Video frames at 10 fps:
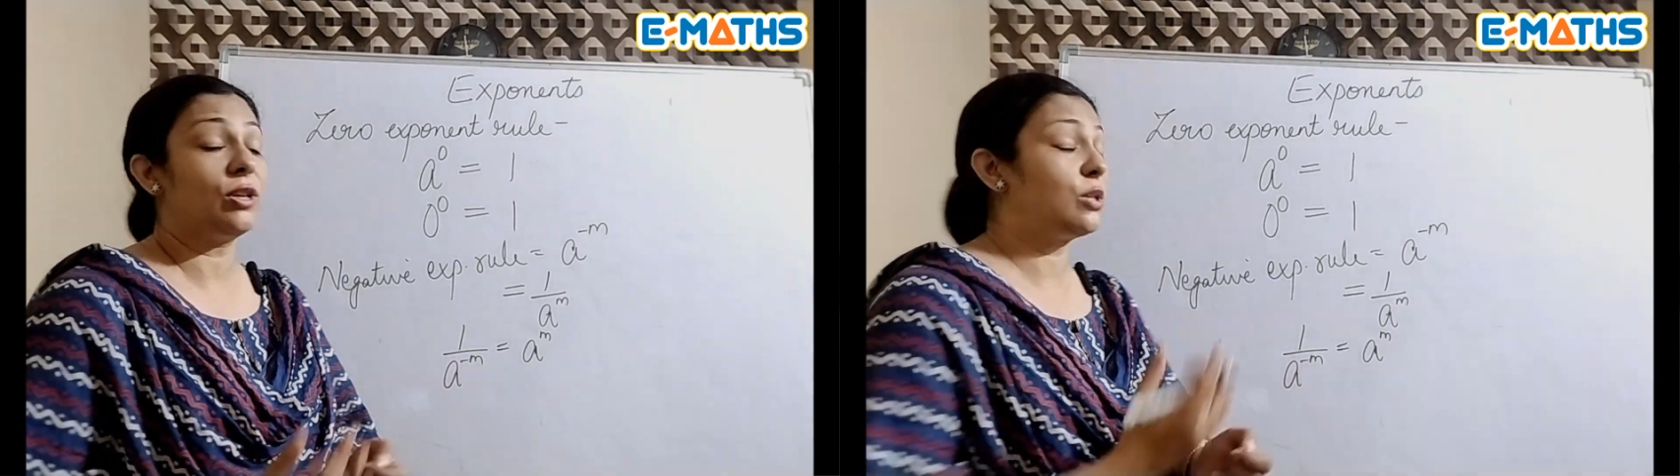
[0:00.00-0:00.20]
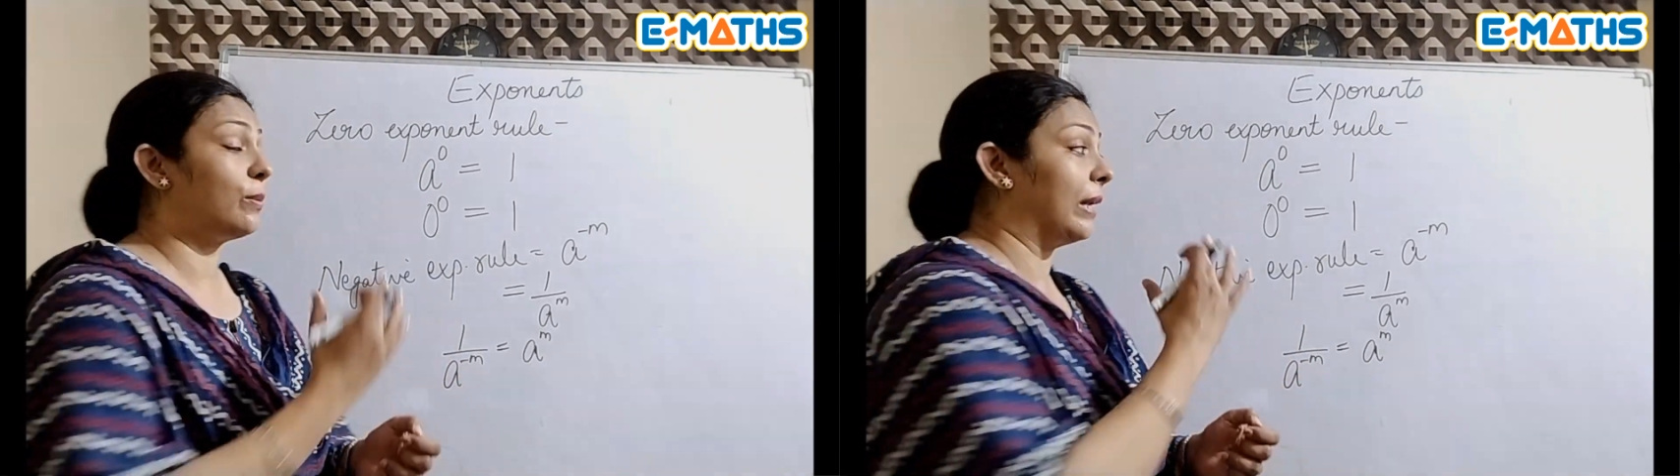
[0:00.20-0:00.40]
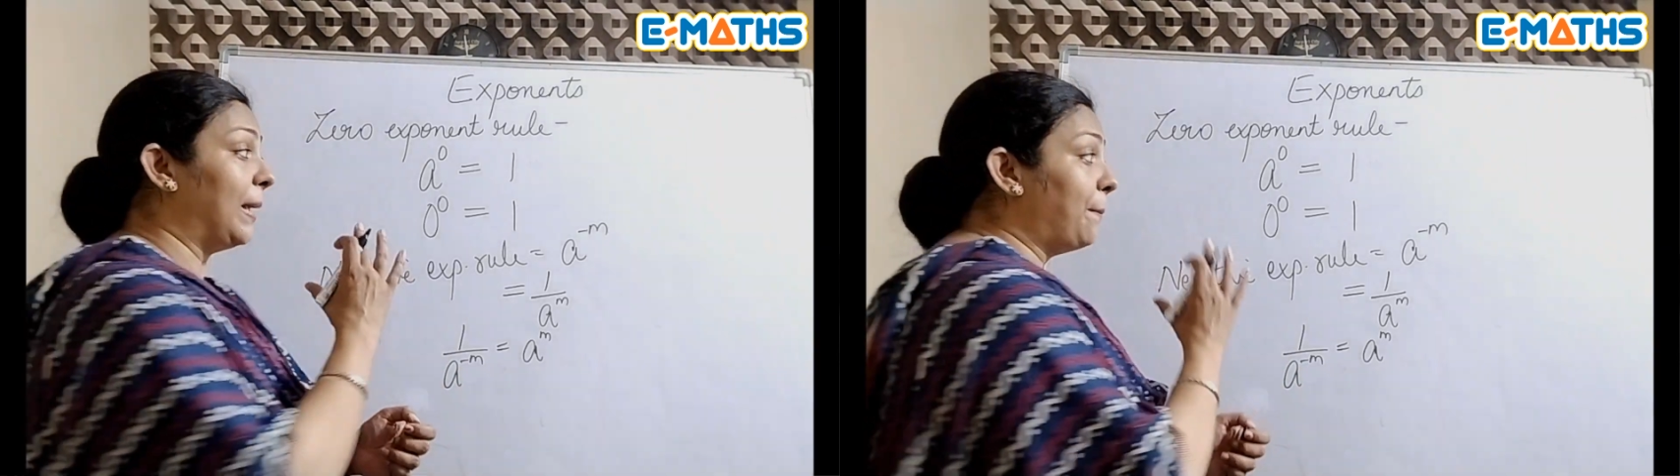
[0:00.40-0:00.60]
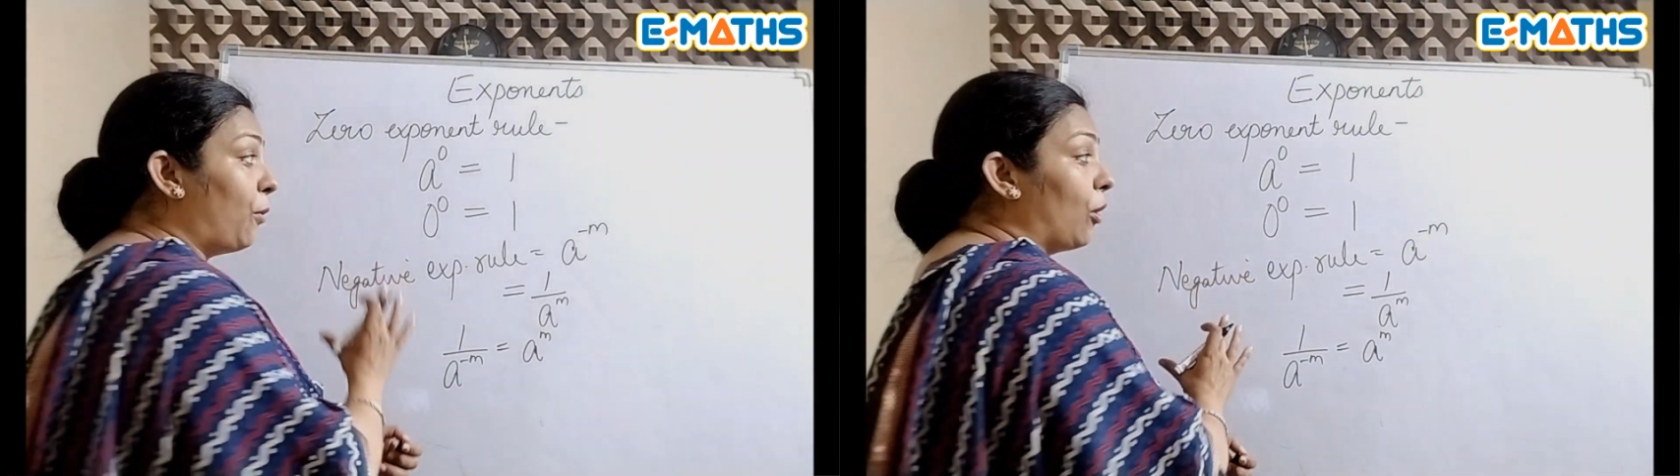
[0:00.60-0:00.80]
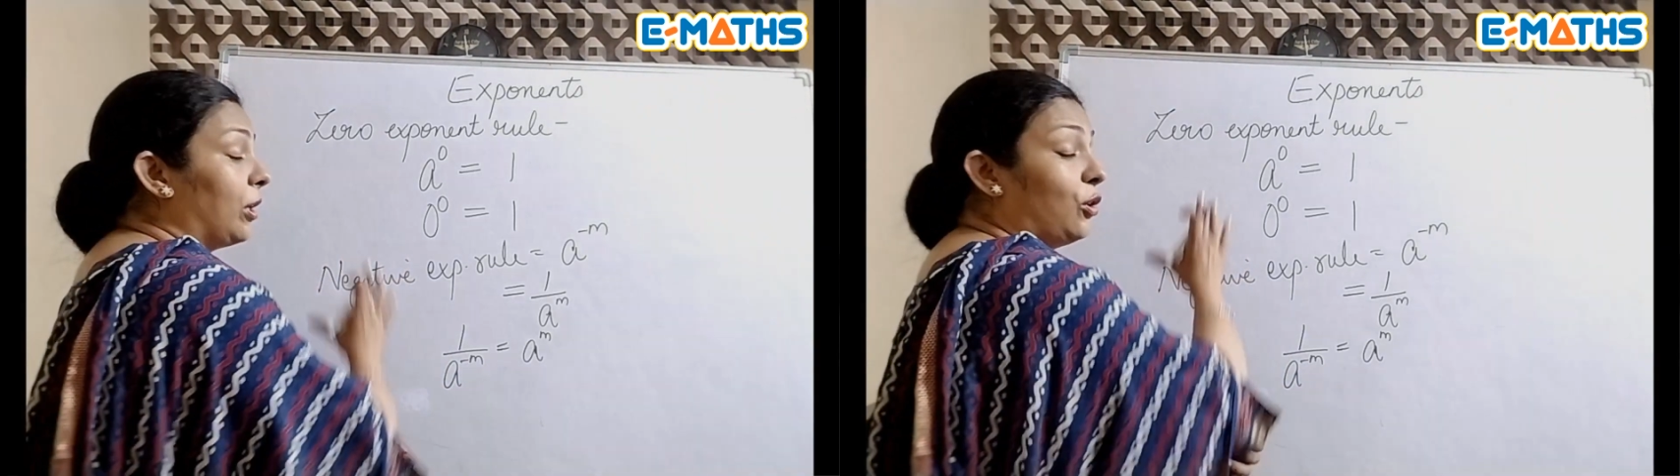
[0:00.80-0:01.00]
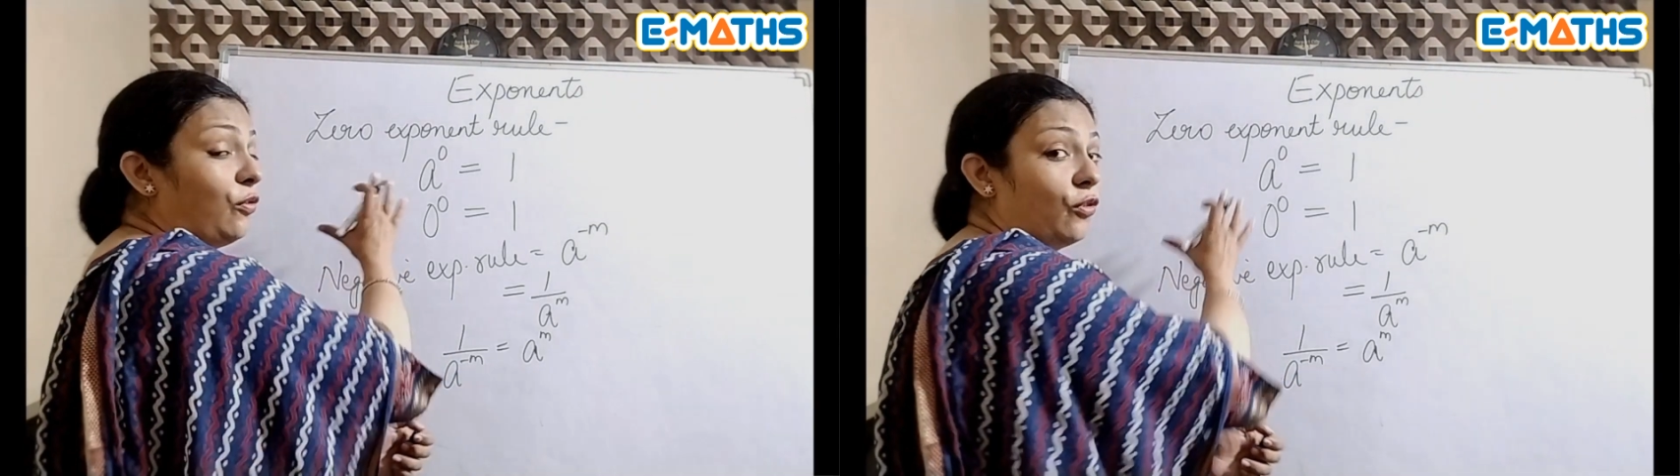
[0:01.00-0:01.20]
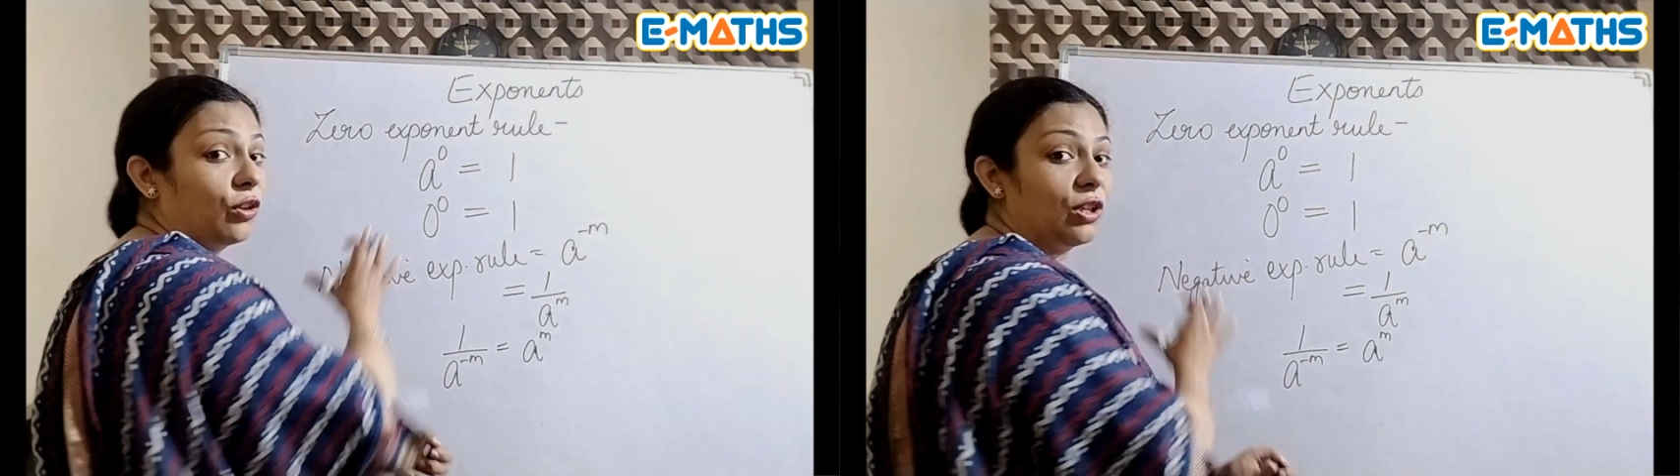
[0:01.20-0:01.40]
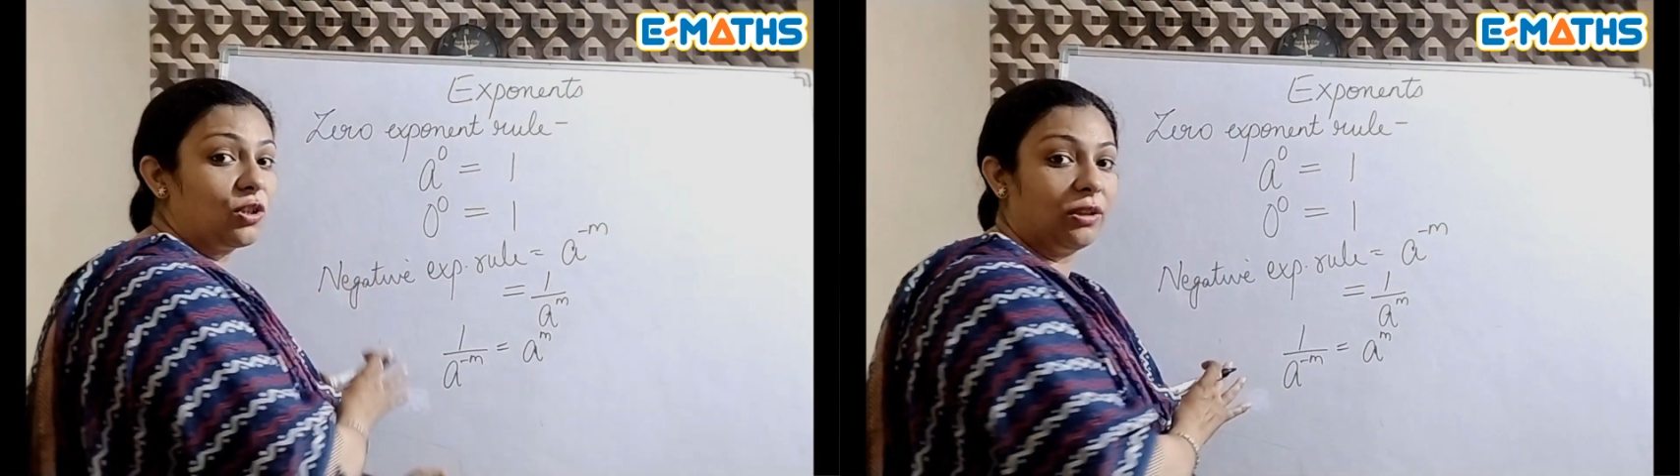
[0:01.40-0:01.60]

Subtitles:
So it's very important to focus